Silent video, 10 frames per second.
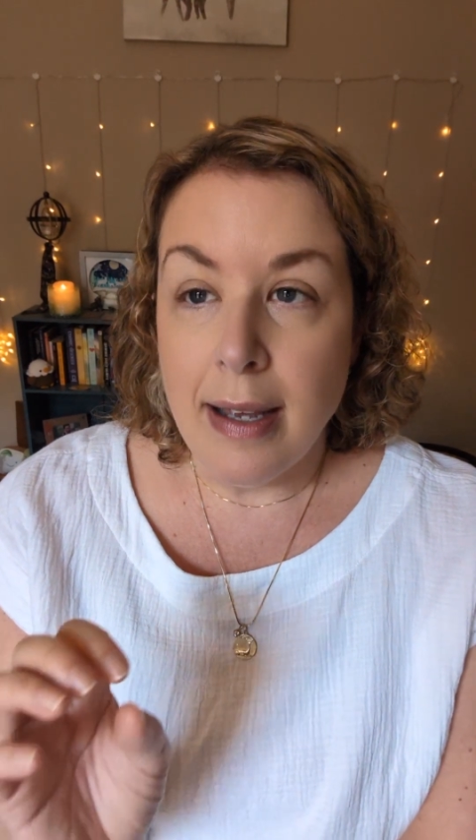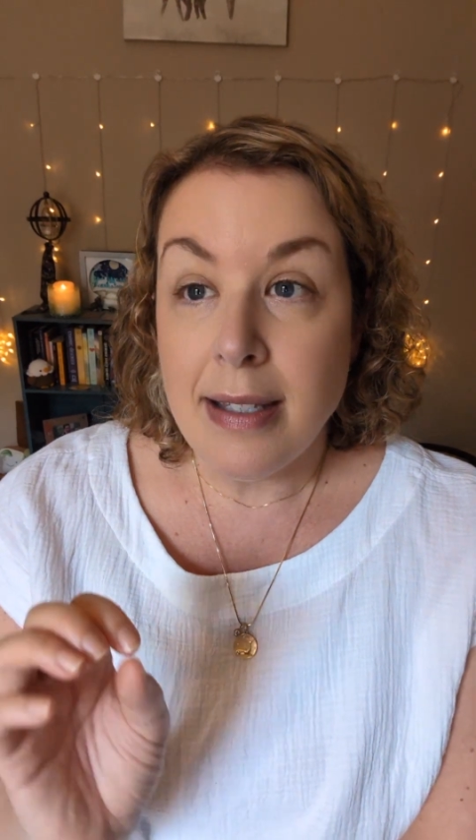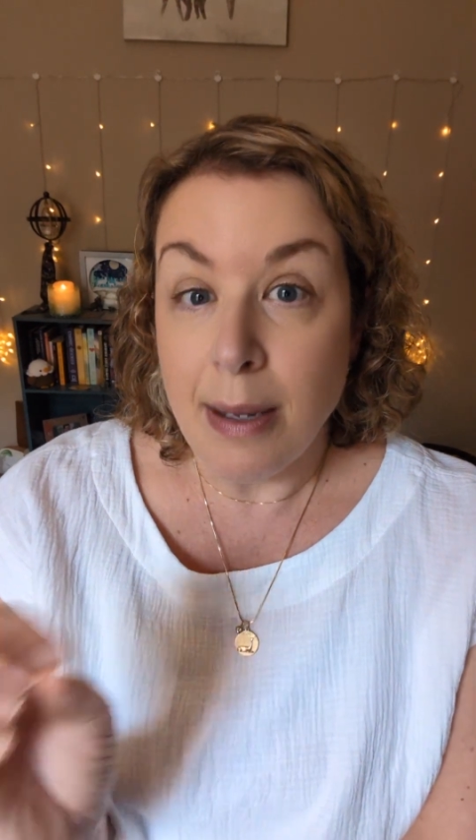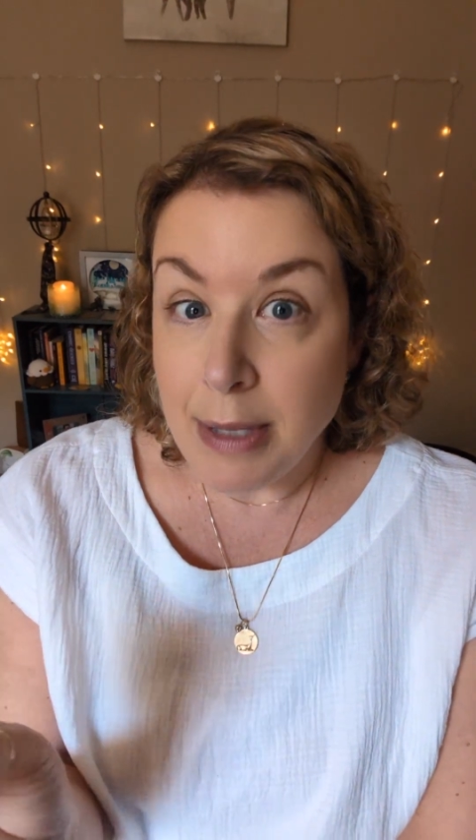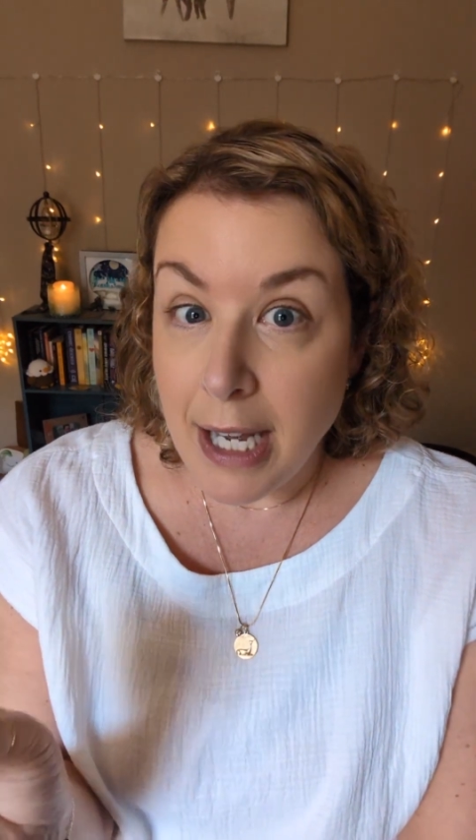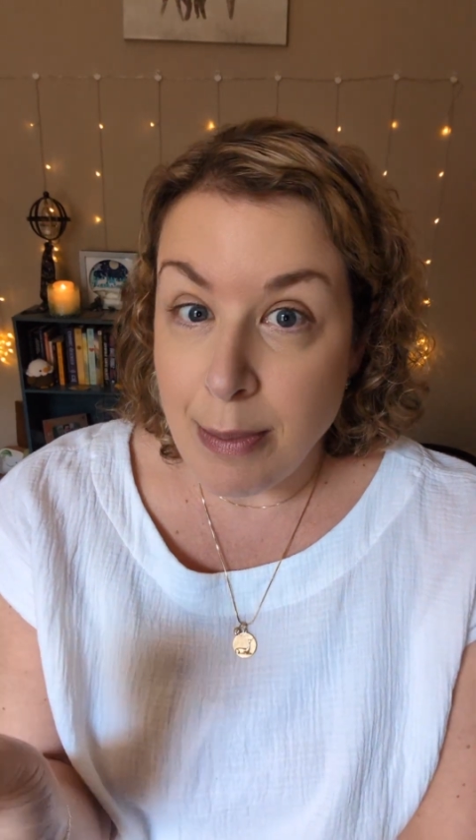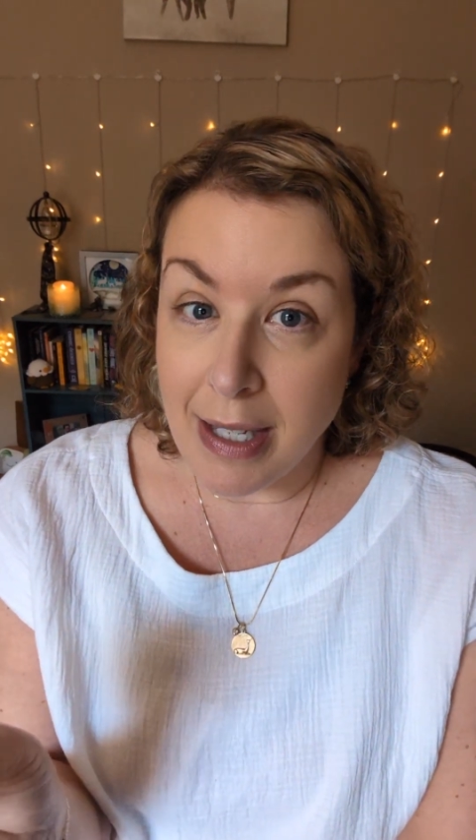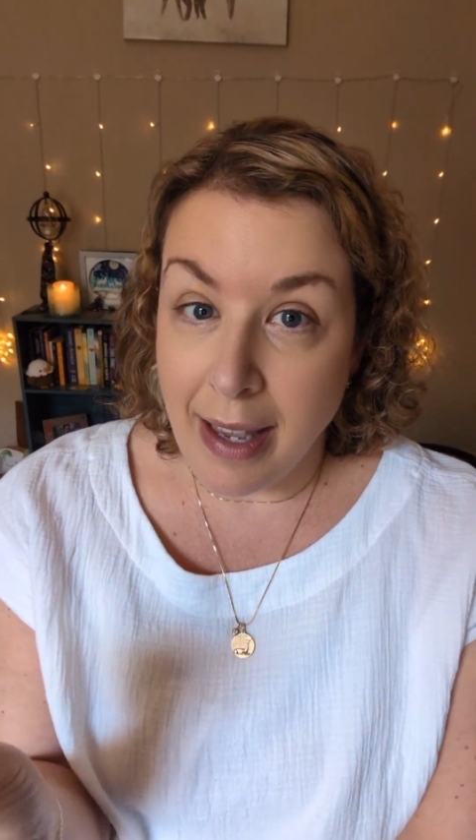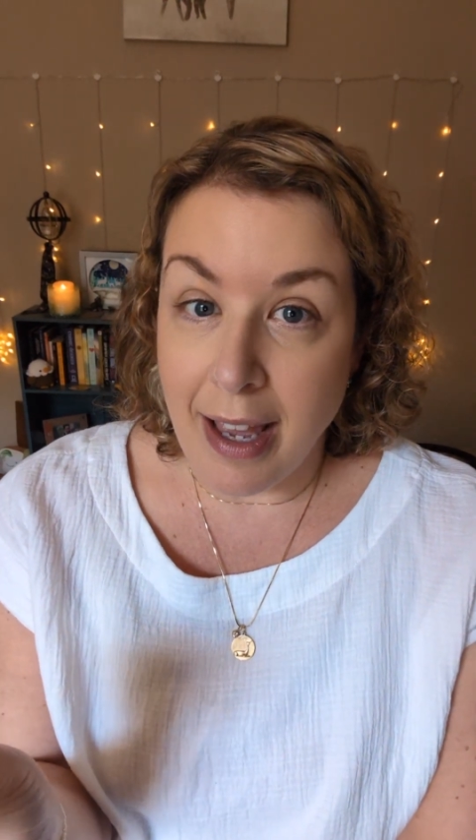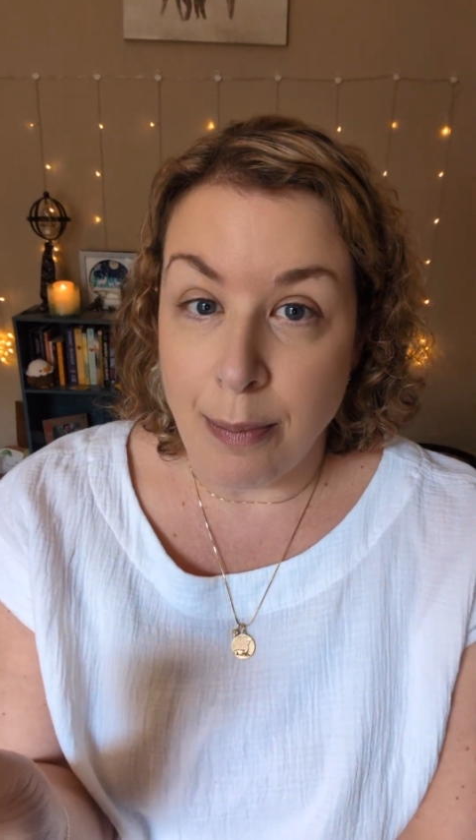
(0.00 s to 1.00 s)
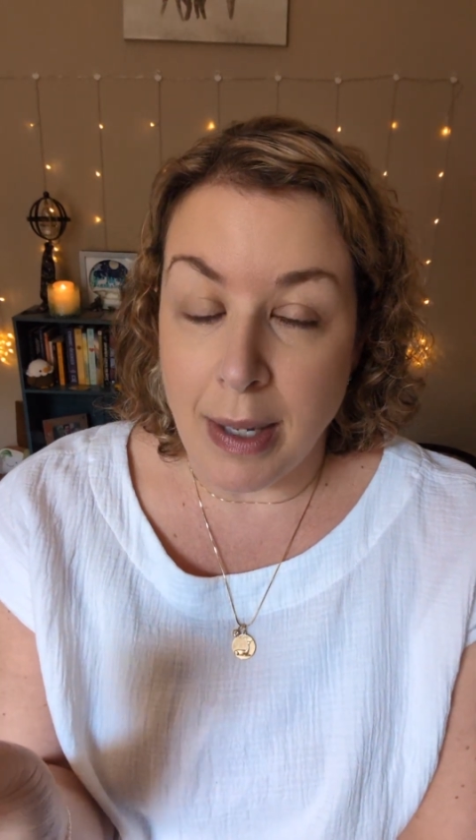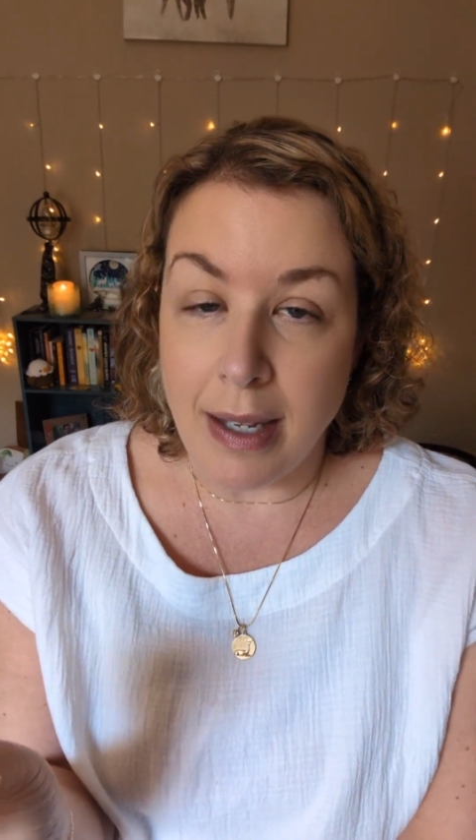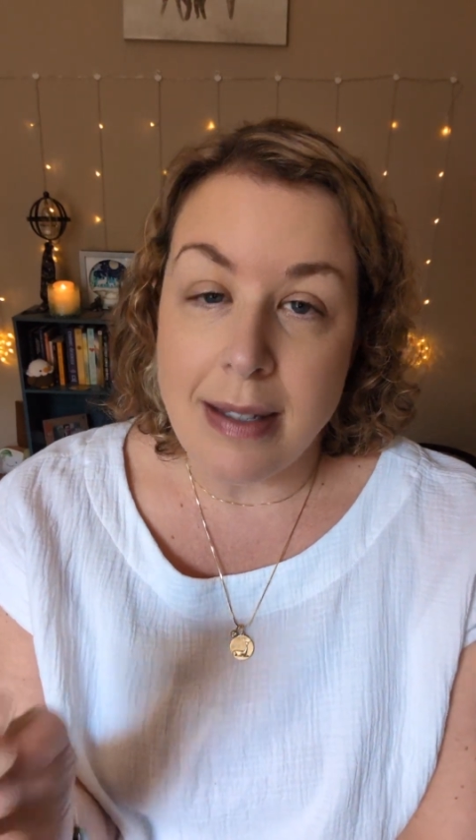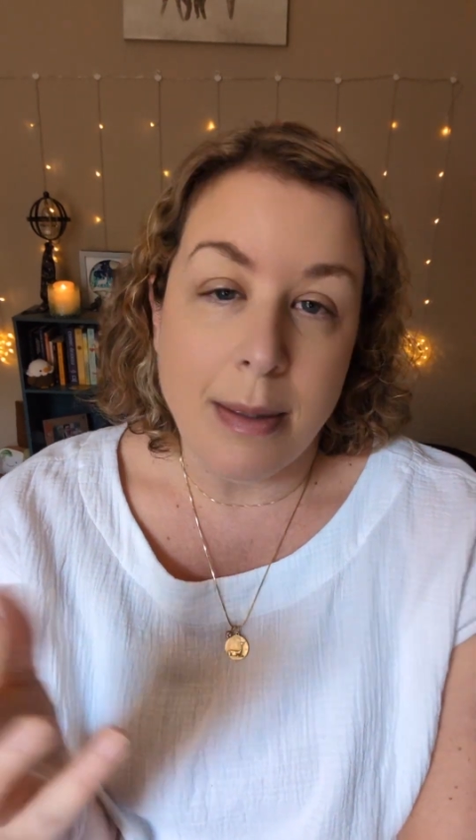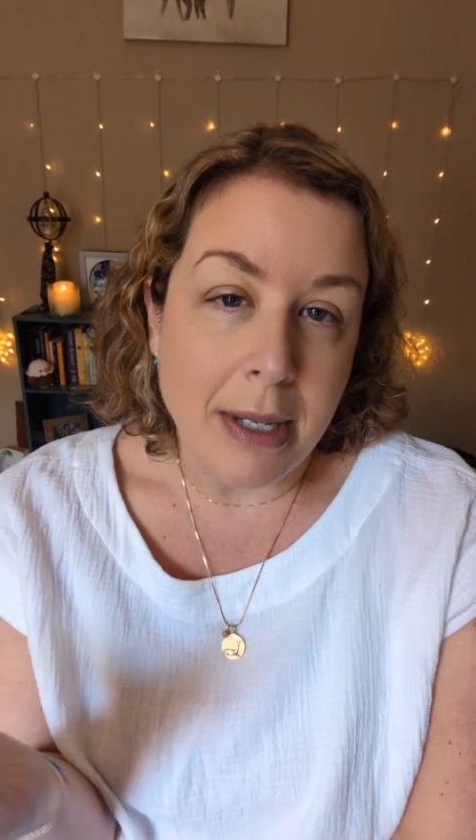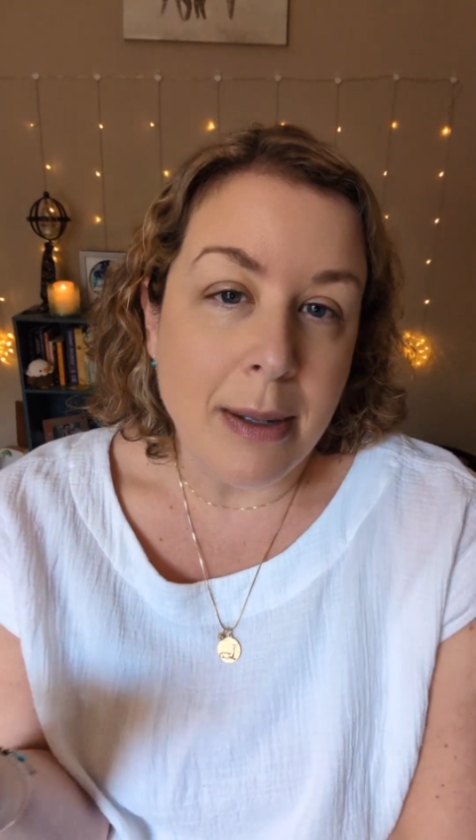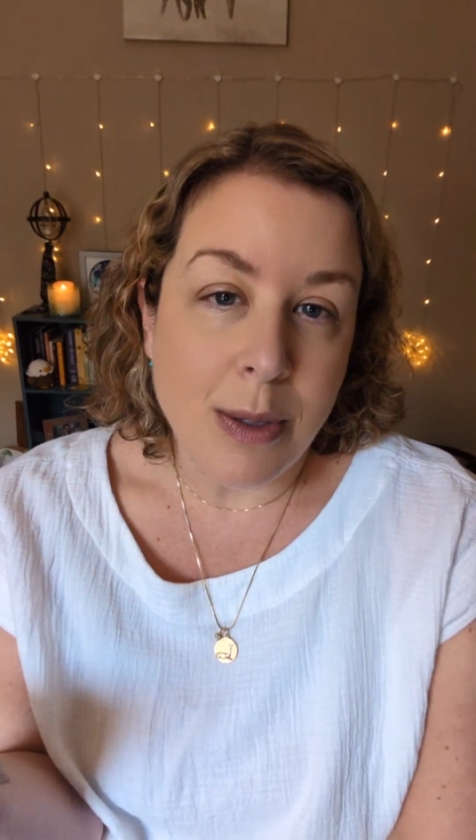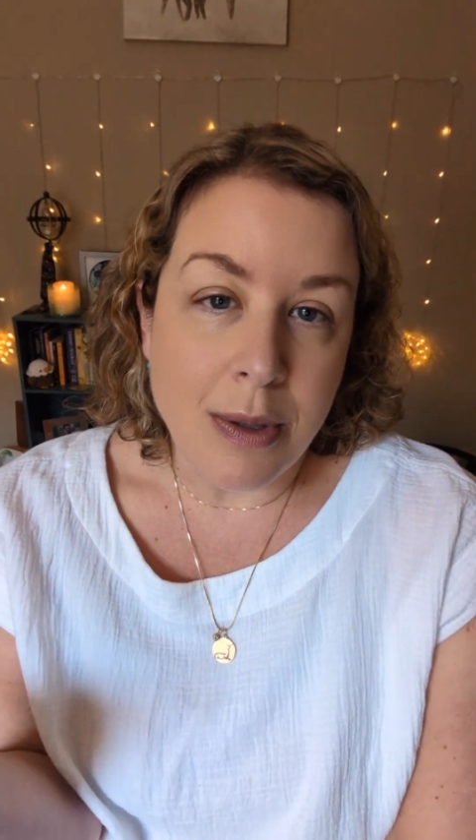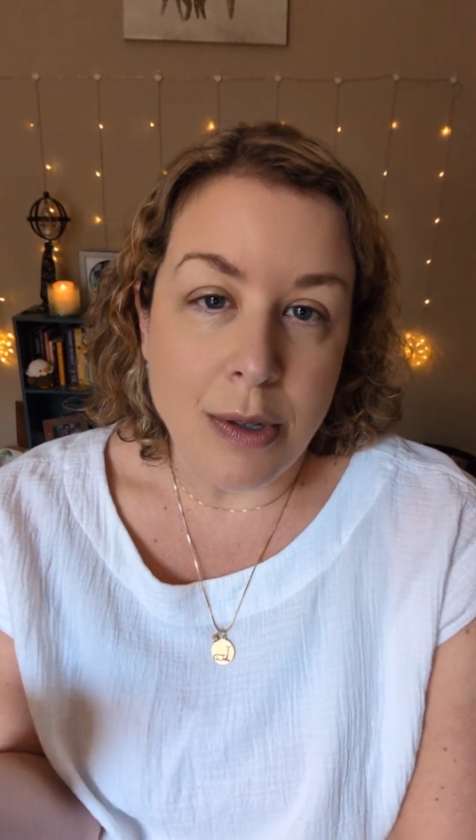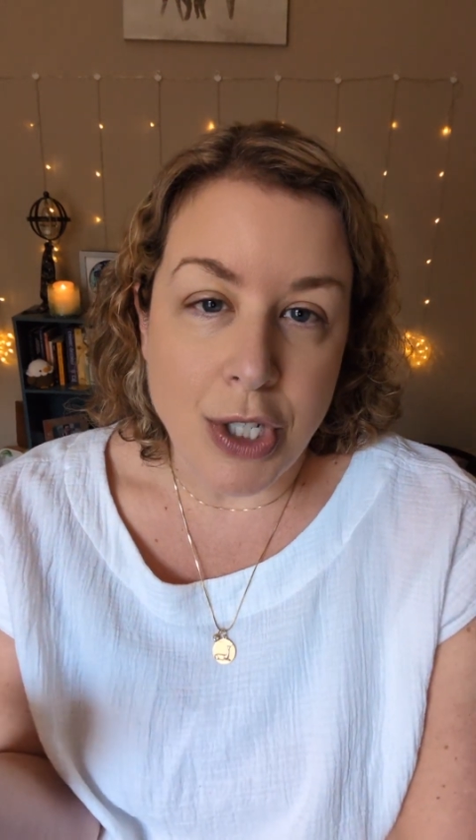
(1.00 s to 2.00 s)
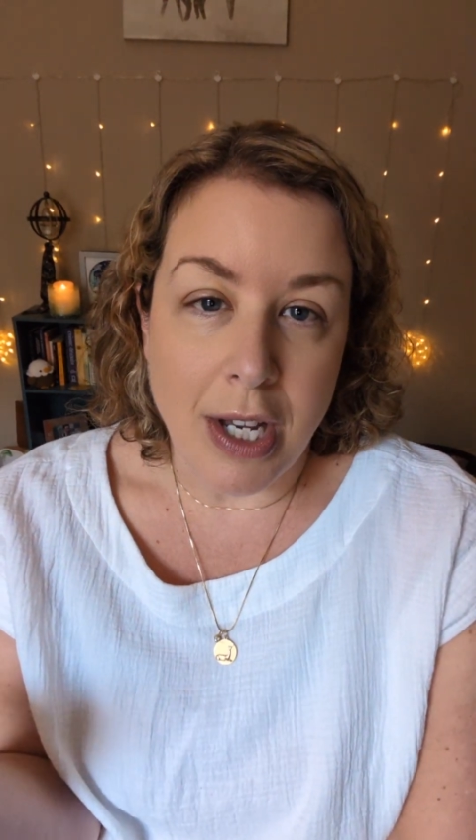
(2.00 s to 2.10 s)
Sometimes it can be. Sometimes when those